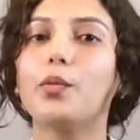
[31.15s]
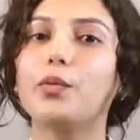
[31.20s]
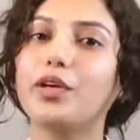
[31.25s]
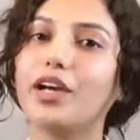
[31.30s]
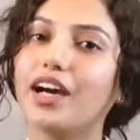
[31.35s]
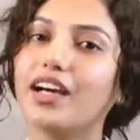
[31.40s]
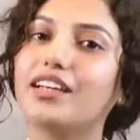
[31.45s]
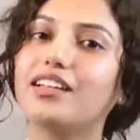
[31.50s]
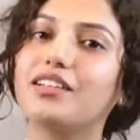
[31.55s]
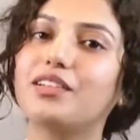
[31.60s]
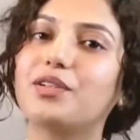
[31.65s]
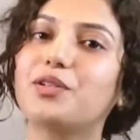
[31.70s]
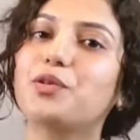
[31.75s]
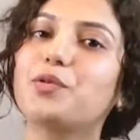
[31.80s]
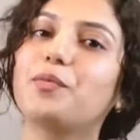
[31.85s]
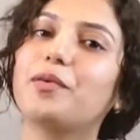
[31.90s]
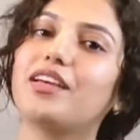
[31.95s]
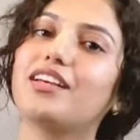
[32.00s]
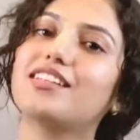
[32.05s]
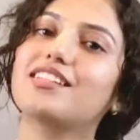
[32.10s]
We are here
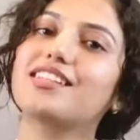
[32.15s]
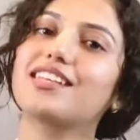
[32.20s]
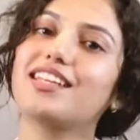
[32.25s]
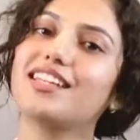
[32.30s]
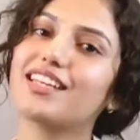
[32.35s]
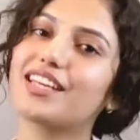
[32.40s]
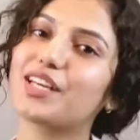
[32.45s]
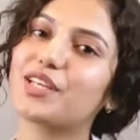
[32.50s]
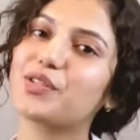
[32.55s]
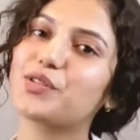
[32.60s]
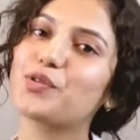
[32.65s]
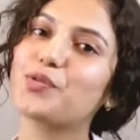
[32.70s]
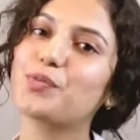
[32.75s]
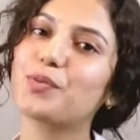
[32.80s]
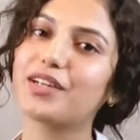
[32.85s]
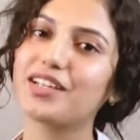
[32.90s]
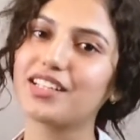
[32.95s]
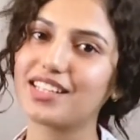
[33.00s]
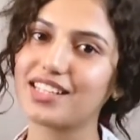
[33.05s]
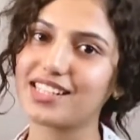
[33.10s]
to make skincare
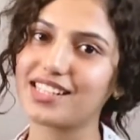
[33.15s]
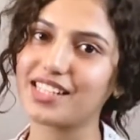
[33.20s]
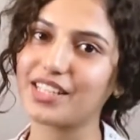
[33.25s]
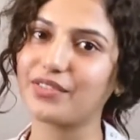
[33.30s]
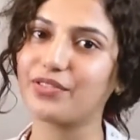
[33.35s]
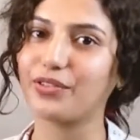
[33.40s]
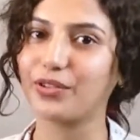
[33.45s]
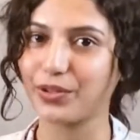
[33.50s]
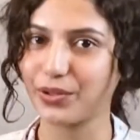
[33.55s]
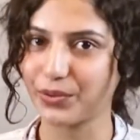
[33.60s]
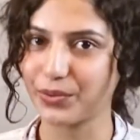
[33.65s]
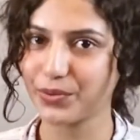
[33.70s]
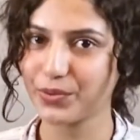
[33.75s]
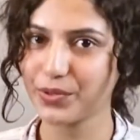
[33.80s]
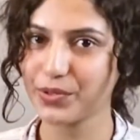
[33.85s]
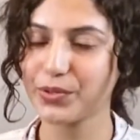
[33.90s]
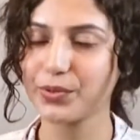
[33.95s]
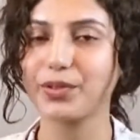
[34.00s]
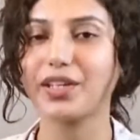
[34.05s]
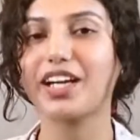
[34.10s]
super easy for you
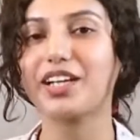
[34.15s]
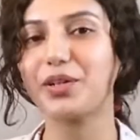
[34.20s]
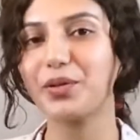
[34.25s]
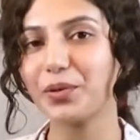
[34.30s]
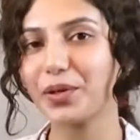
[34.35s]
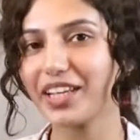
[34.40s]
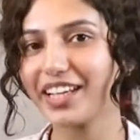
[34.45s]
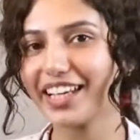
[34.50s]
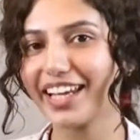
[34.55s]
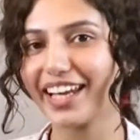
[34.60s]
so that you can